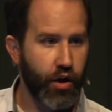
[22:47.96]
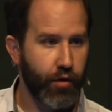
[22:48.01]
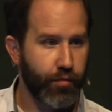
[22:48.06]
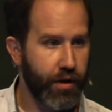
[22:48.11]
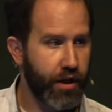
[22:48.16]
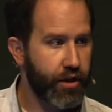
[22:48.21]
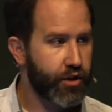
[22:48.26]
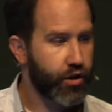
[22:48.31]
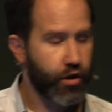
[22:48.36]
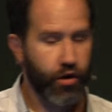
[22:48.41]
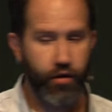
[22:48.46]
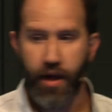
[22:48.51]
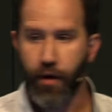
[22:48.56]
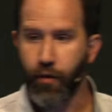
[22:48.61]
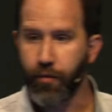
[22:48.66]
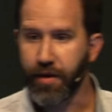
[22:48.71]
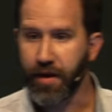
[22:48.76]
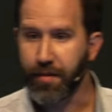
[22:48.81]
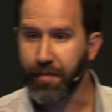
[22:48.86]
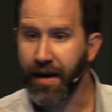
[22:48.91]
their blood sugar, that
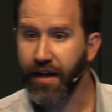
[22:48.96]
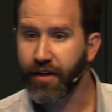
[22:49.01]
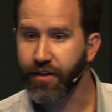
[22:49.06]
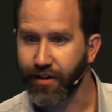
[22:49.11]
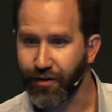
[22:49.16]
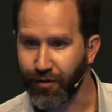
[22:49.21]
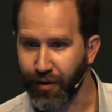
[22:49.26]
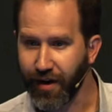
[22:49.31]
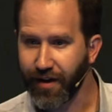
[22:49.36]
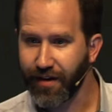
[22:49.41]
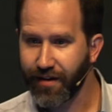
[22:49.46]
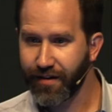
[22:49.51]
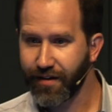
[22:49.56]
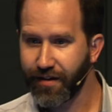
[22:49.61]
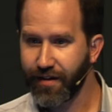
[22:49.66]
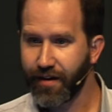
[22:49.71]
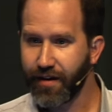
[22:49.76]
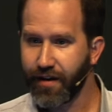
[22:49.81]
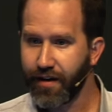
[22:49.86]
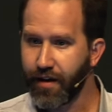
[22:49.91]
would be amazing, right?
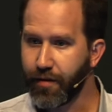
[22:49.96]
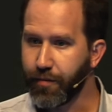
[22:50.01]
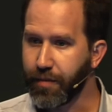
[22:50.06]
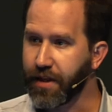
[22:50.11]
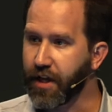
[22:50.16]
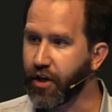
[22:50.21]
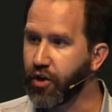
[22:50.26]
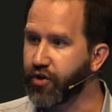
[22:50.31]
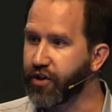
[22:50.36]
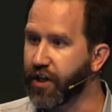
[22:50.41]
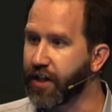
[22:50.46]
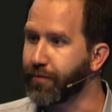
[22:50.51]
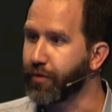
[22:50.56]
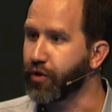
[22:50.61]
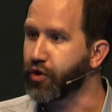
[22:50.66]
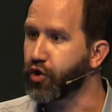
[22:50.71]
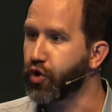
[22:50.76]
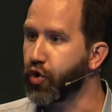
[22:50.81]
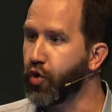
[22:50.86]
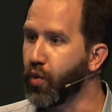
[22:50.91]
But then you send them
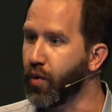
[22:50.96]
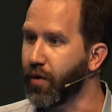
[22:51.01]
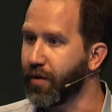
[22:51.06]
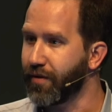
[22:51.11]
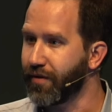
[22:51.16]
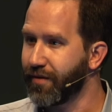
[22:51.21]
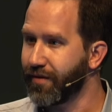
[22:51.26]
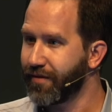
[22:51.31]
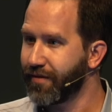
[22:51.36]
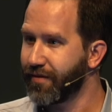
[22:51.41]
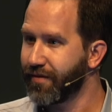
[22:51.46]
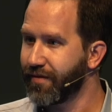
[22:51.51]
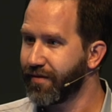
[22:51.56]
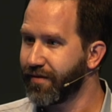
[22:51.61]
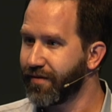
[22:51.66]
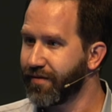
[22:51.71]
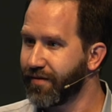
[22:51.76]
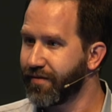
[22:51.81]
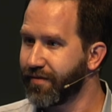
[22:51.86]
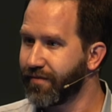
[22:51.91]
to school.
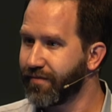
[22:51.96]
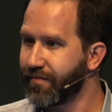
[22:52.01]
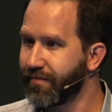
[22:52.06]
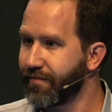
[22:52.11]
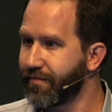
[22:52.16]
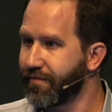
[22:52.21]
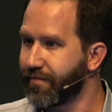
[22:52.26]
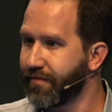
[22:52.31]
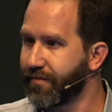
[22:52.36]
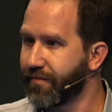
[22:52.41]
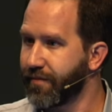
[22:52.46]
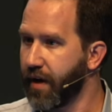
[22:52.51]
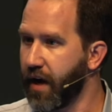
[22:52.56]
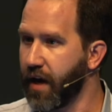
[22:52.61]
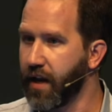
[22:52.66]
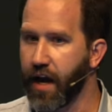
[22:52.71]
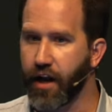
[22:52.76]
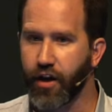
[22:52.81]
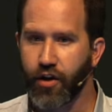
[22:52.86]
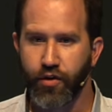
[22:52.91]

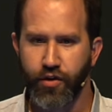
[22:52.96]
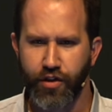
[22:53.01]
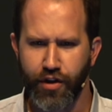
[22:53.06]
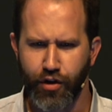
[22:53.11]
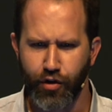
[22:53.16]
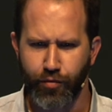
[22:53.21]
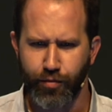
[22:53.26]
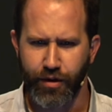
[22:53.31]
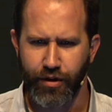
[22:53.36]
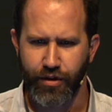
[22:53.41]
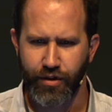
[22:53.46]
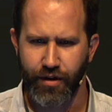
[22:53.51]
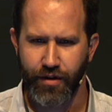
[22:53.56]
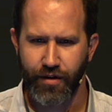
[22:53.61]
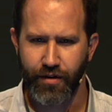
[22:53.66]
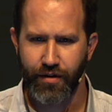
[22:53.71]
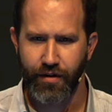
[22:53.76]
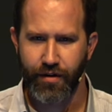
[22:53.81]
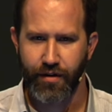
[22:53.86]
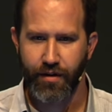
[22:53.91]
And how do you see their blood
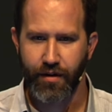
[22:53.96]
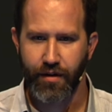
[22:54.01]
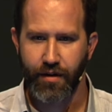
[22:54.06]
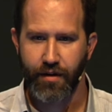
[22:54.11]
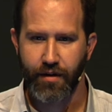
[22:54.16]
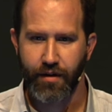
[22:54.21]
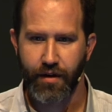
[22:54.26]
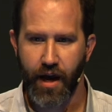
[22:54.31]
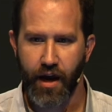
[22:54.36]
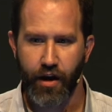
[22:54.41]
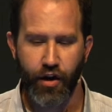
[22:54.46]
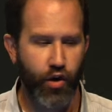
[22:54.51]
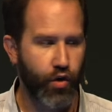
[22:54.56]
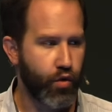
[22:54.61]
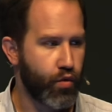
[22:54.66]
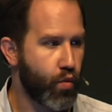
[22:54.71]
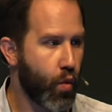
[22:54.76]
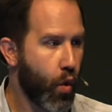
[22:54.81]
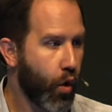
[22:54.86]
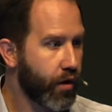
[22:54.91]
sugar? How do
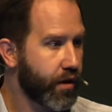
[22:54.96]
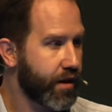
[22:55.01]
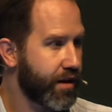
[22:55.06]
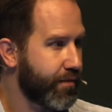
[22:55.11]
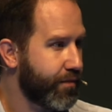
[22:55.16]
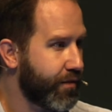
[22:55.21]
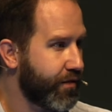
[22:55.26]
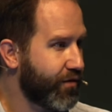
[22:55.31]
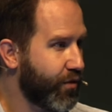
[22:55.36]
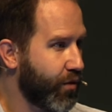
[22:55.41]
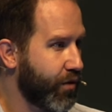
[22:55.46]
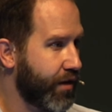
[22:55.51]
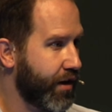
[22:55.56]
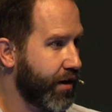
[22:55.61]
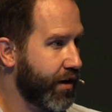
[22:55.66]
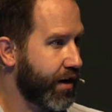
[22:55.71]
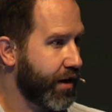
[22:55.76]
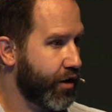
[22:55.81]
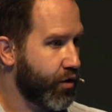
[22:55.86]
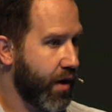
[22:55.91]
you warn them before
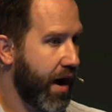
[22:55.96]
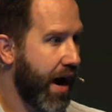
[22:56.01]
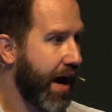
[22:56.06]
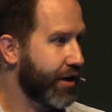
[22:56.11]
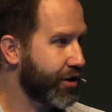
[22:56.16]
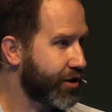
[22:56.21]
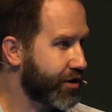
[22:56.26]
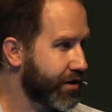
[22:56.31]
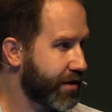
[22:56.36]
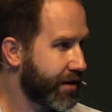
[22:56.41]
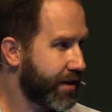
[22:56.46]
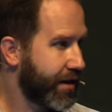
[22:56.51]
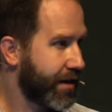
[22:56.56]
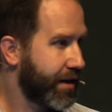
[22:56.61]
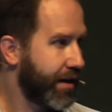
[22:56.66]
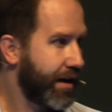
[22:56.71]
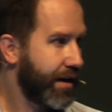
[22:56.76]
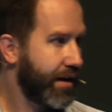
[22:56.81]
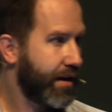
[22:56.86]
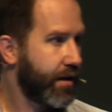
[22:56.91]
they're going to crash?
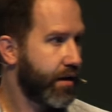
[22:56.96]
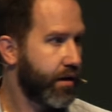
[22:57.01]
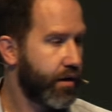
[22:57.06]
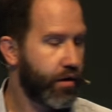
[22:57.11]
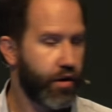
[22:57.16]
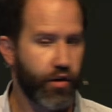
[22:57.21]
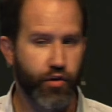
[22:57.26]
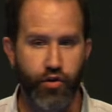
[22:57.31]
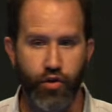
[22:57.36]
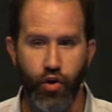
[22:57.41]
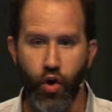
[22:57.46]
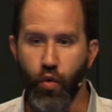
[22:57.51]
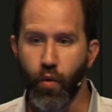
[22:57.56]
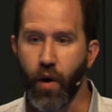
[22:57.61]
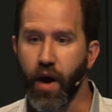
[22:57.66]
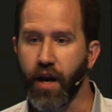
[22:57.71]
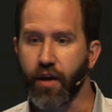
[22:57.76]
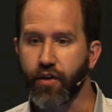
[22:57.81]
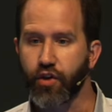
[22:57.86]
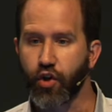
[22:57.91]
You know, there's no
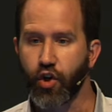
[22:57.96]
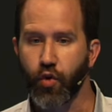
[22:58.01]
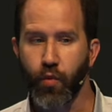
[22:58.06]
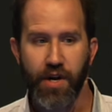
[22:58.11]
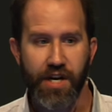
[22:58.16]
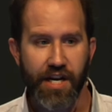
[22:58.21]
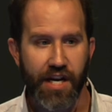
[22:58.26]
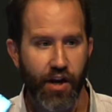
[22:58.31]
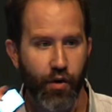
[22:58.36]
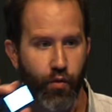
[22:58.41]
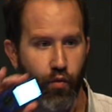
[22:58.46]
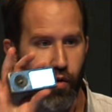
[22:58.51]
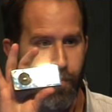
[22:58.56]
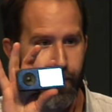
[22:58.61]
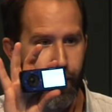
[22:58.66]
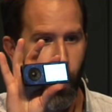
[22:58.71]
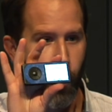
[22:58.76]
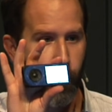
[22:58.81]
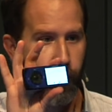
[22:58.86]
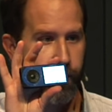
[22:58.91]
way. So we needed
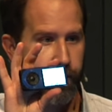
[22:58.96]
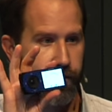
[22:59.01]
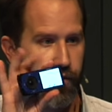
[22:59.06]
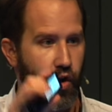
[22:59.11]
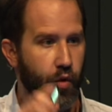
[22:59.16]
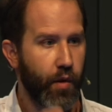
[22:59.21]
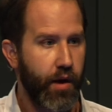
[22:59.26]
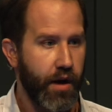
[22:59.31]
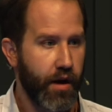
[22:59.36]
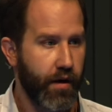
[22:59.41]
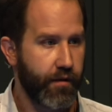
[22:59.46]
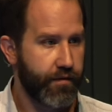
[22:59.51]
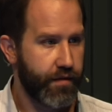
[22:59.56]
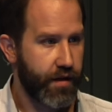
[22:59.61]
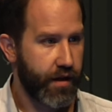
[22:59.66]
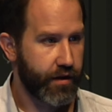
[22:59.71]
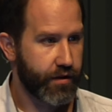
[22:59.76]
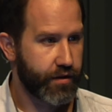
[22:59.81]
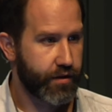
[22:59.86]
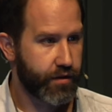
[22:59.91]
remote viewing of
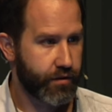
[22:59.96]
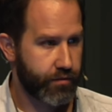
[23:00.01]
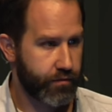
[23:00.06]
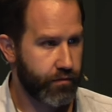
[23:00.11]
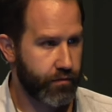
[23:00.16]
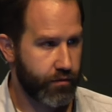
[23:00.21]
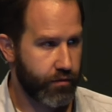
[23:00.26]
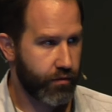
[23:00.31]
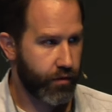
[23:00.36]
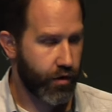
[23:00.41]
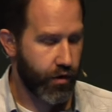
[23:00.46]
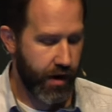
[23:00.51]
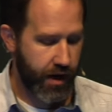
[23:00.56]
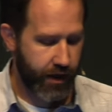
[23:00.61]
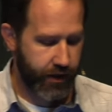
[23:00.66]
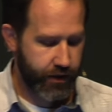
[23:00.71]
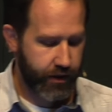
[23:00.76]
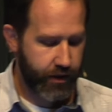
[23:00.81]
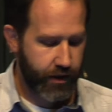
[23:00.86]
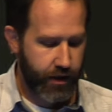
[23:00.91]
this,
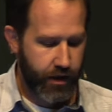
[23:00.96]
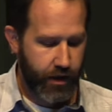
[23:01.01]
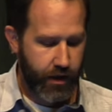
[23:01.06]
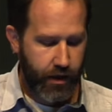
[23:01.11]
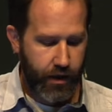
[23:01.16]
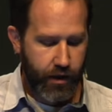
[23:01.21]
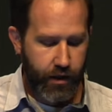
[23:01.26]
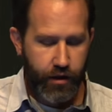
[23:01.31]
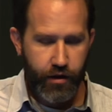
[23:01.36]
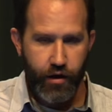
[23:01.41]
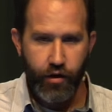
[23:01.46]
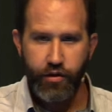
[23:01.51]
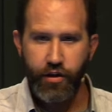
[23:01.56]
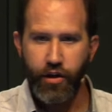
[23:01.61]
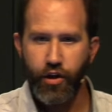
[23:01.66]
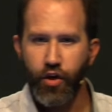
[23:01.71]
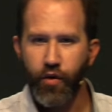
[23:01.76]
correct? There's a